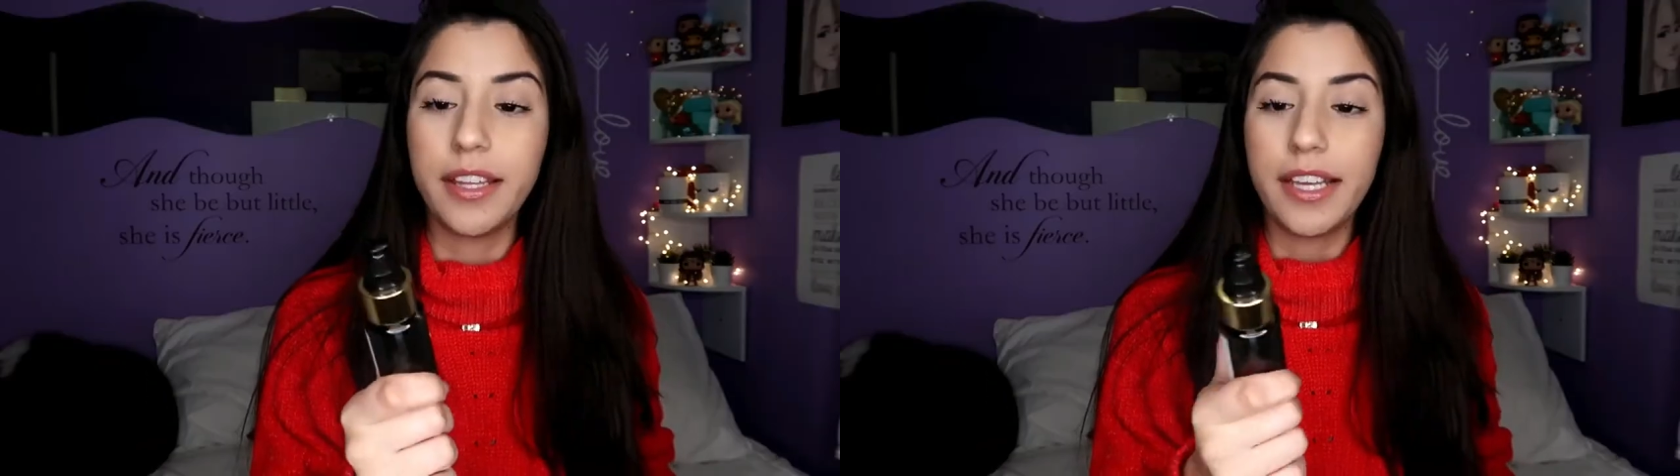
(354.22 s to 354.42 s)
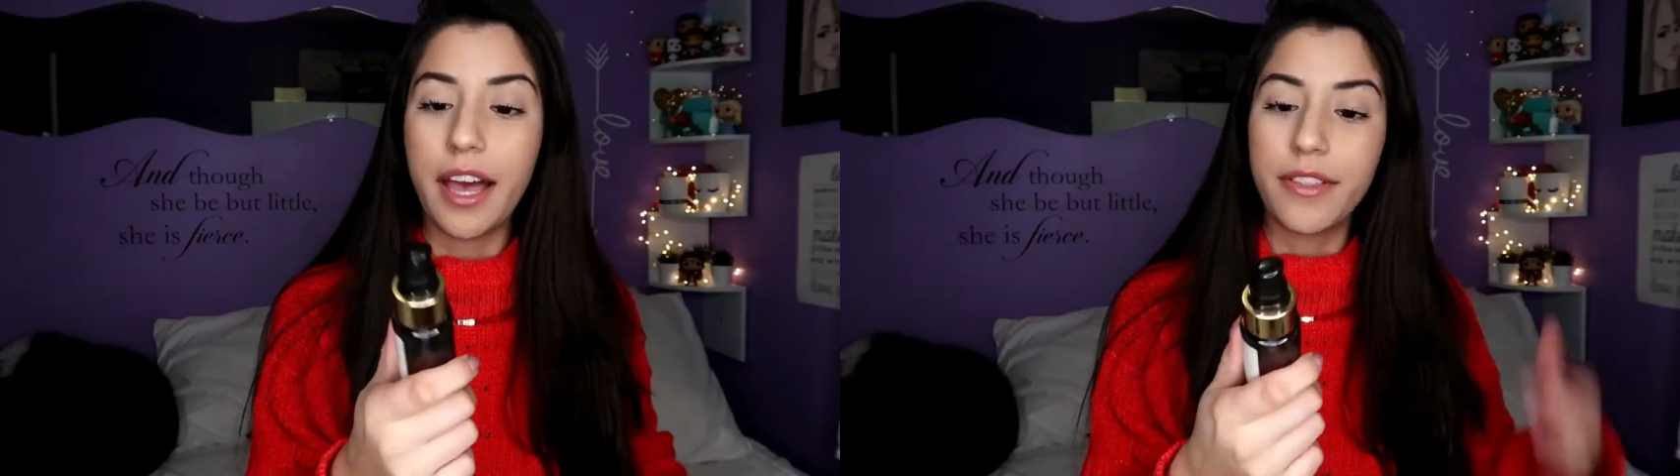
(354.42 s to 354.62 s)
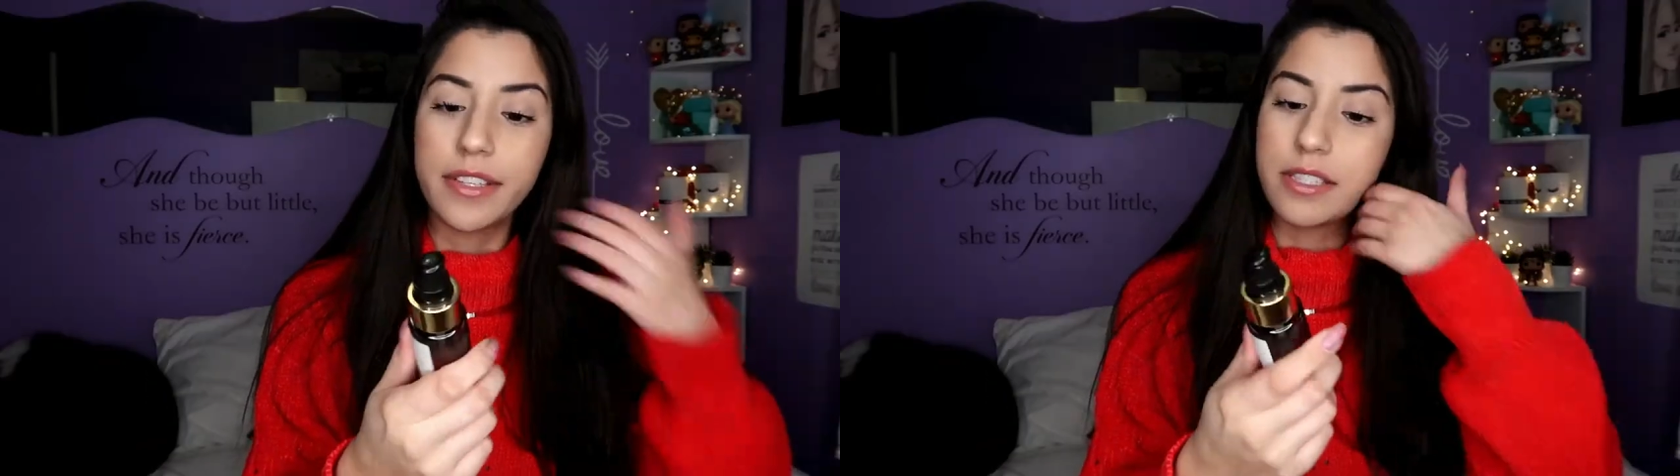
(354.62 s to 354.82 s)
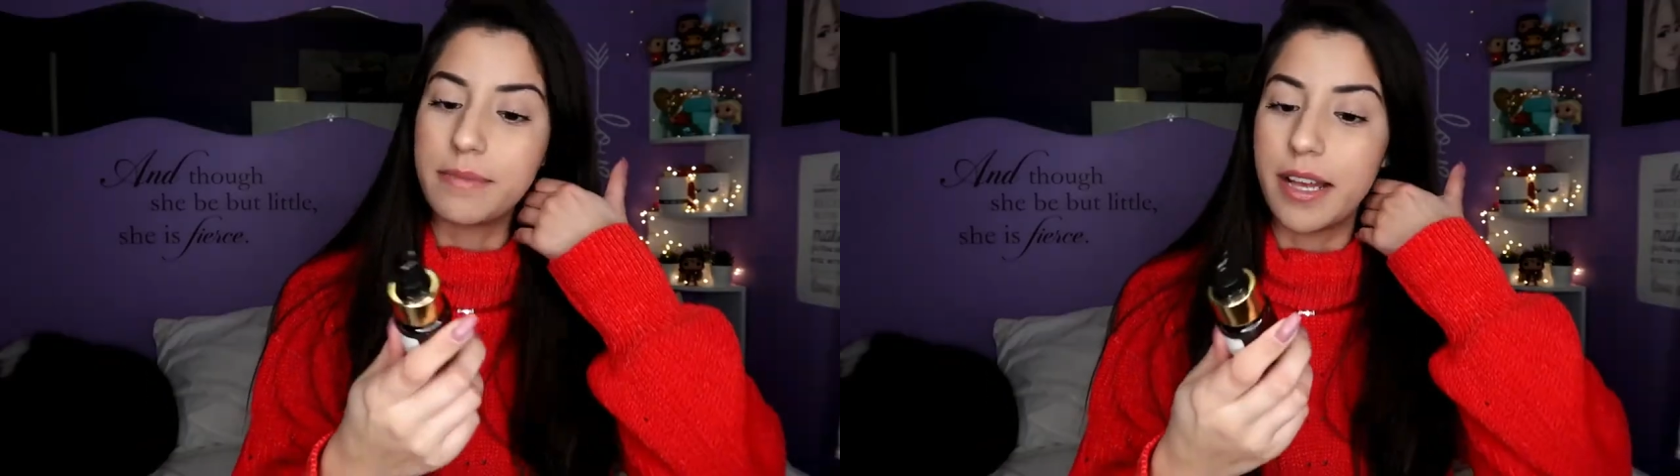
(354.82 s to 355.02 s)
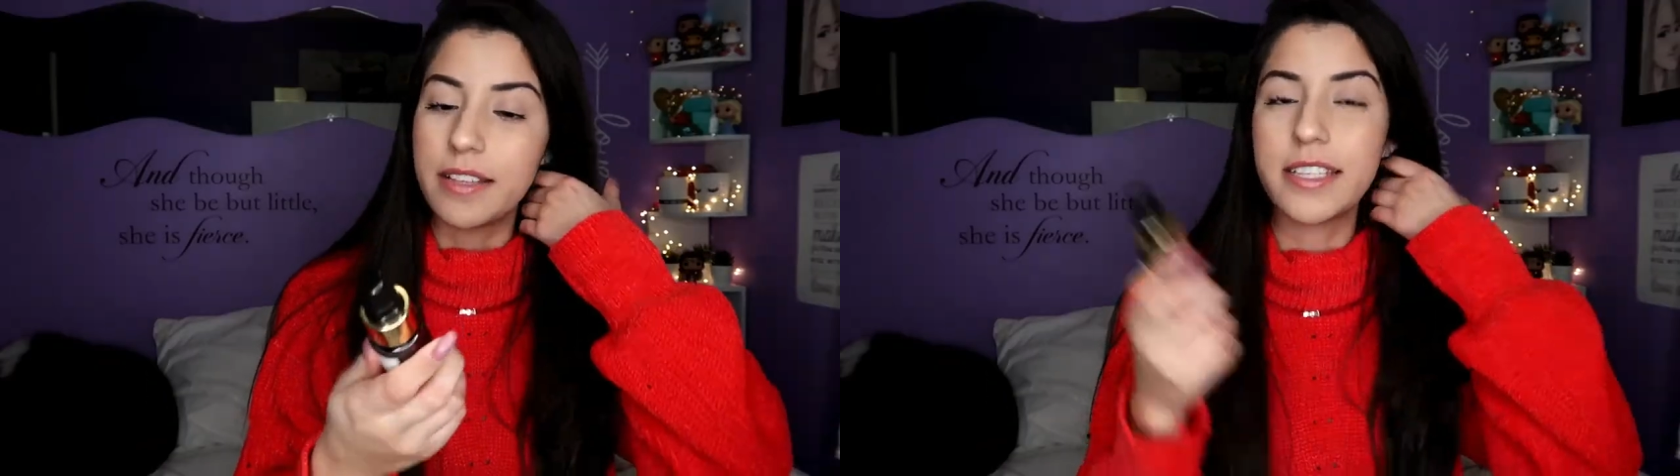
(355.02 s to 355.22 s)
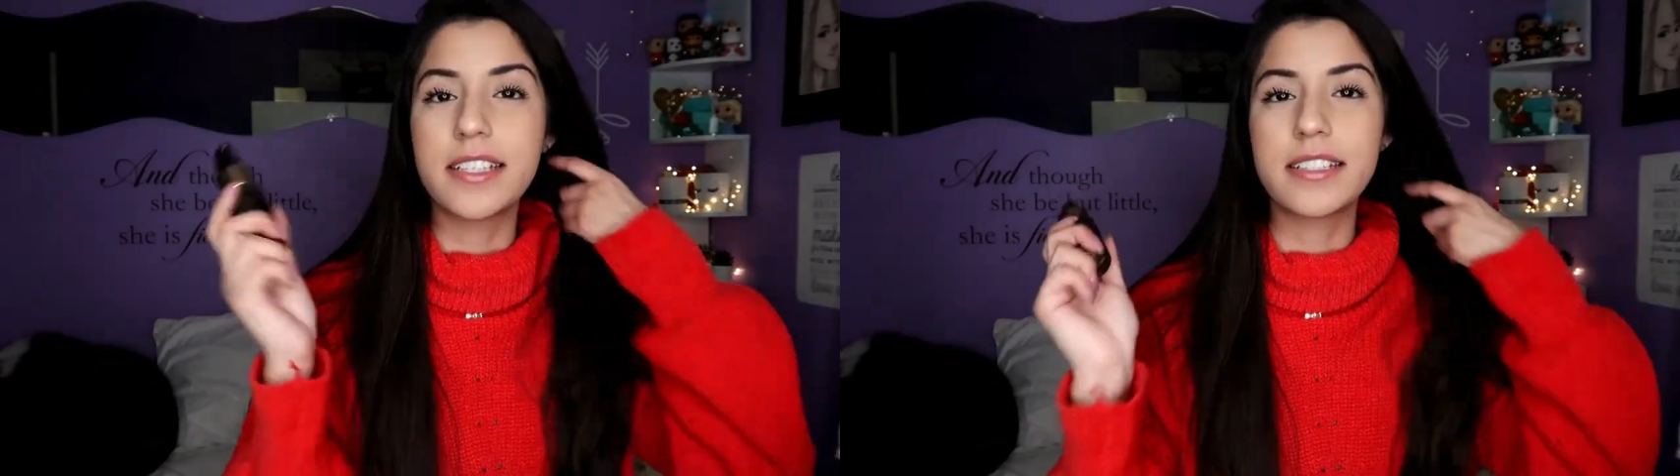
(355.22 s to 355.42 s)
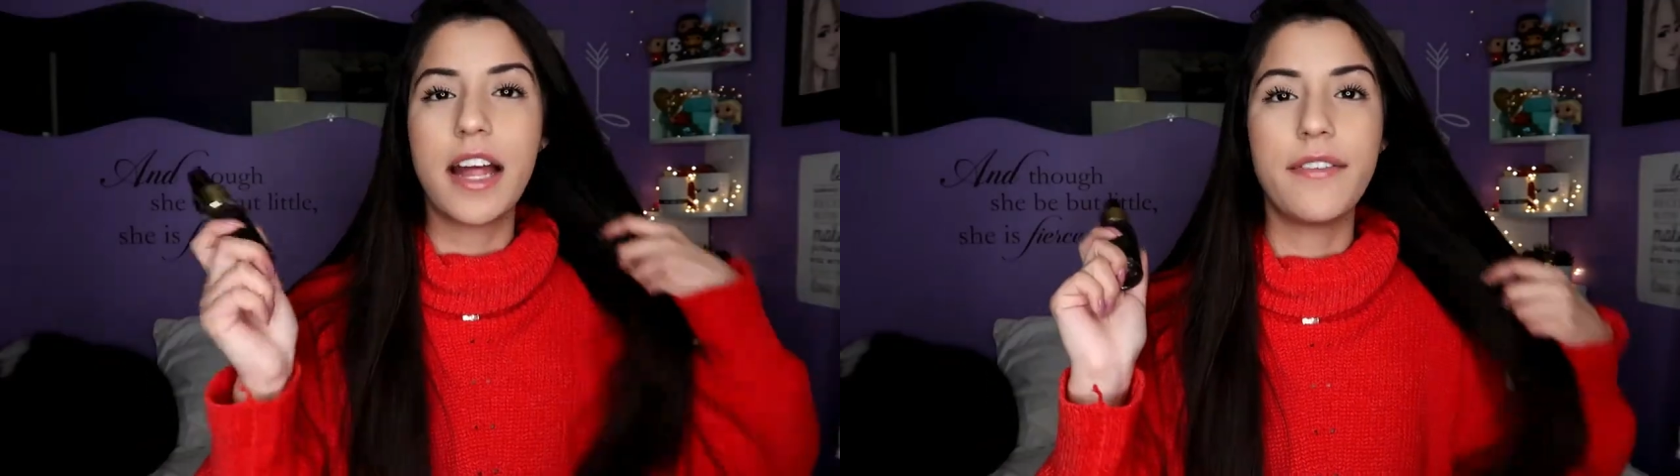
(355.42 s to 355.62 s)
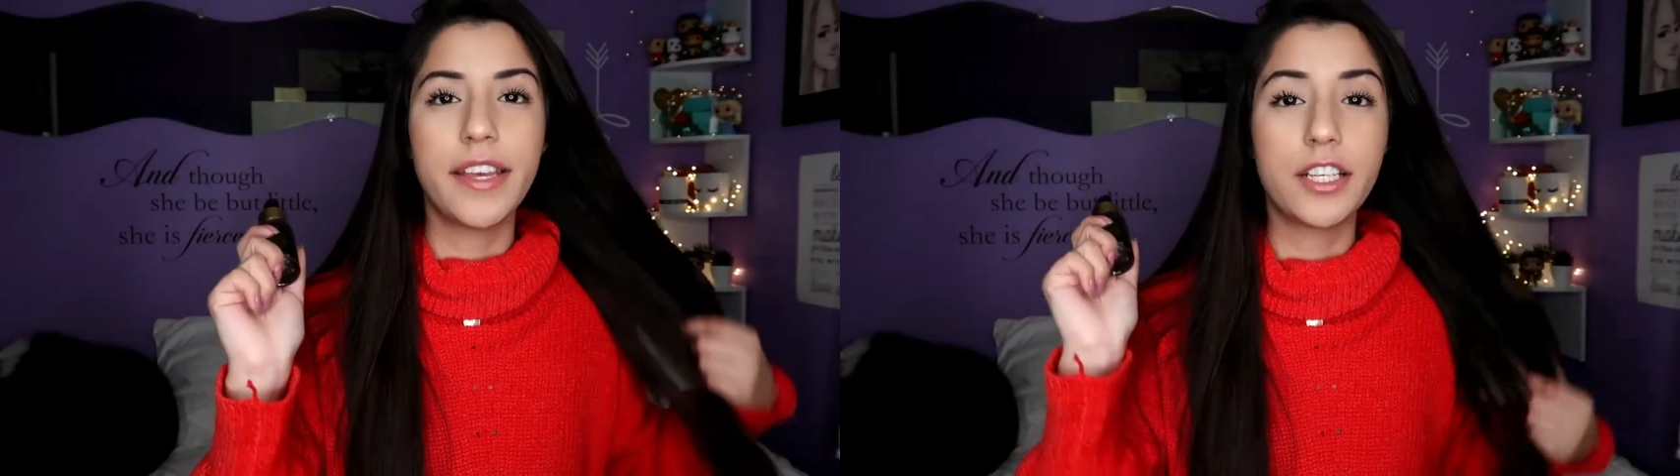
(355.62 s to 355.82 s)
like how this smells. It doesn't
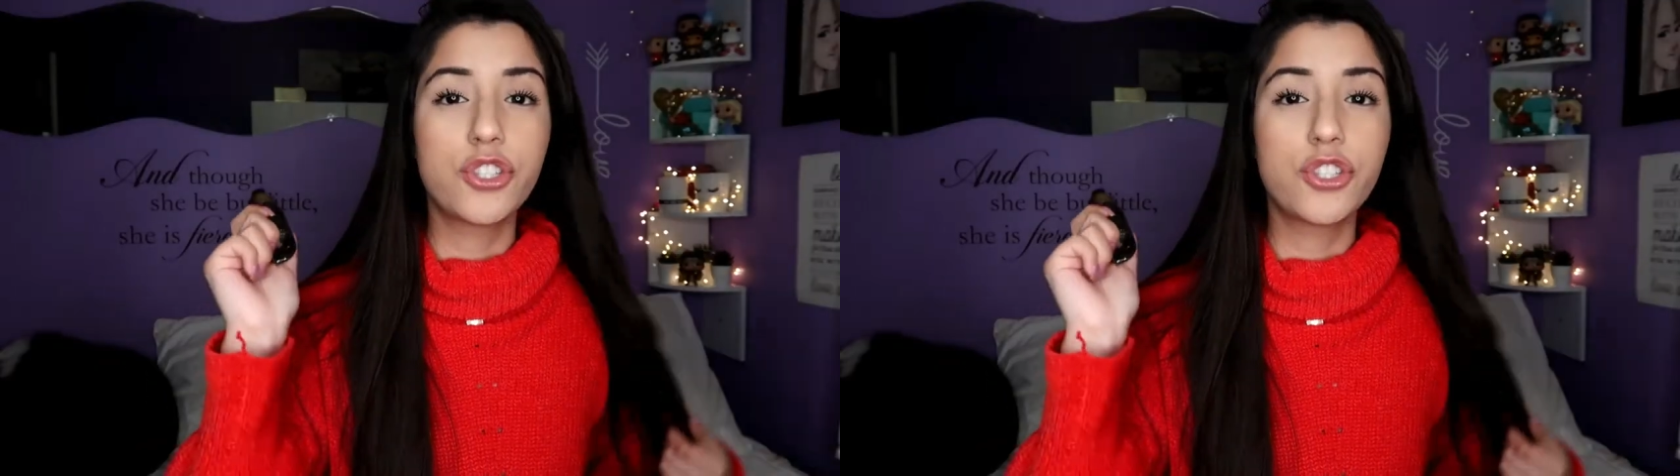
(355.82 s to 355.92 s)
have like a